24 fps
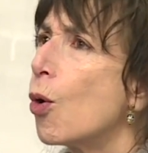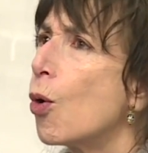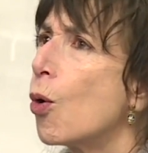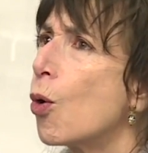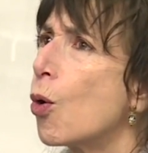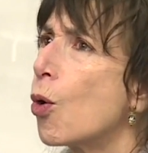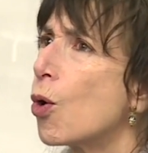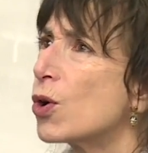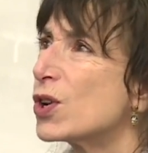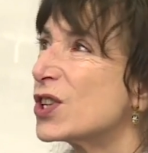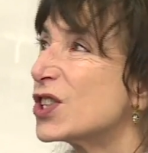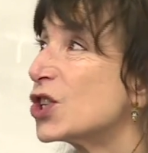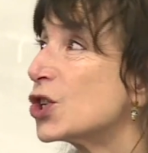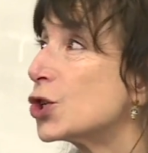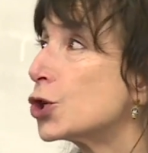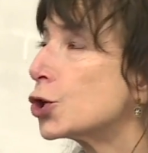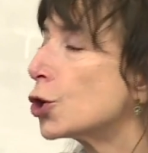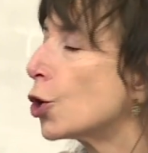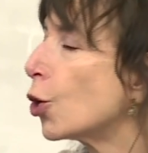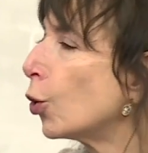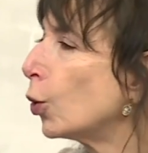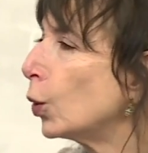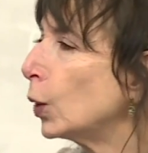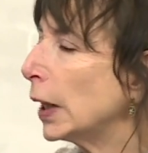or
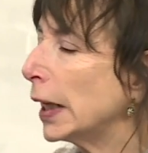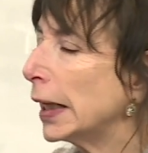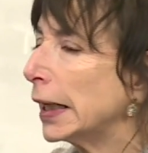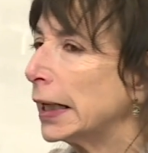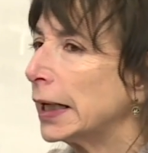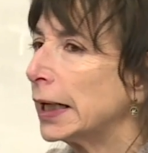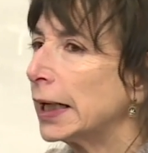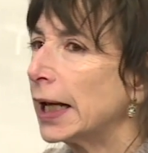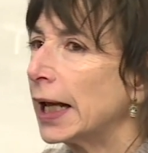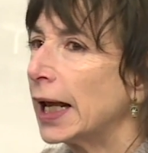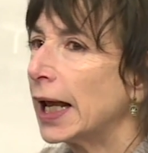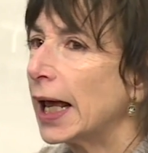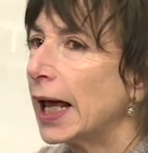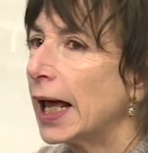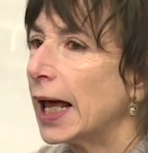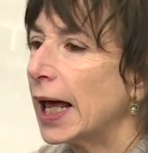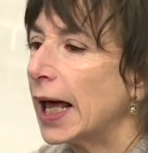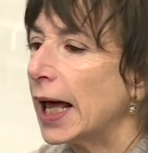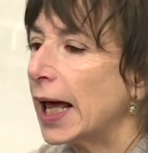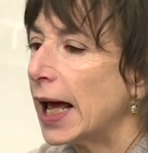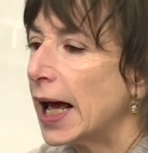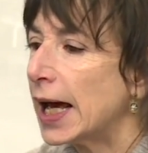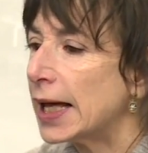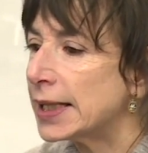stolen.
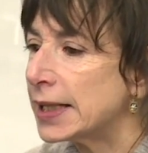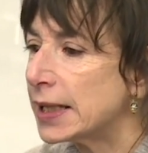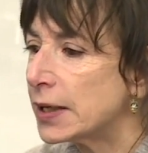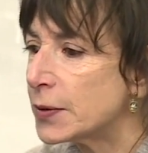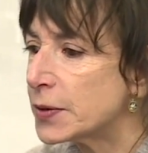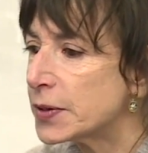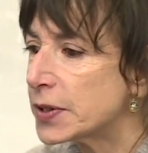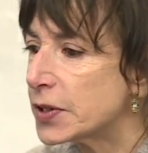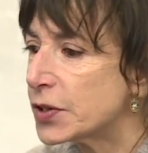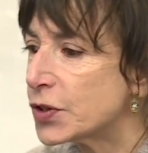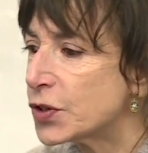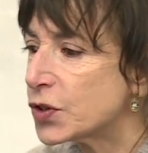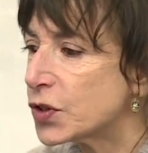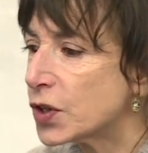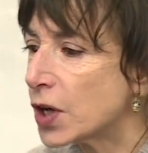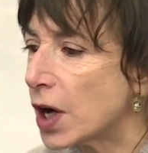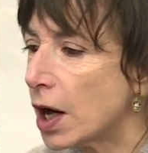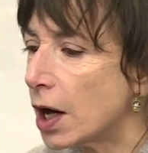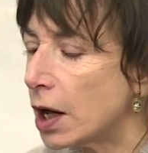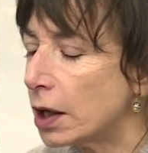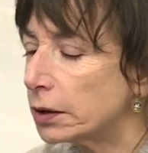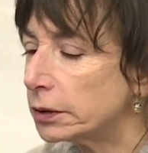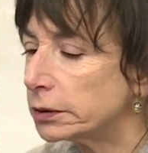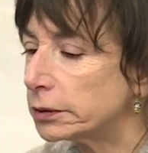And there was this
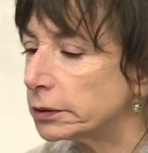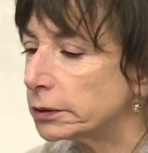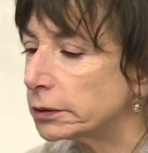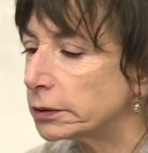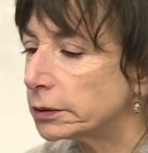doll,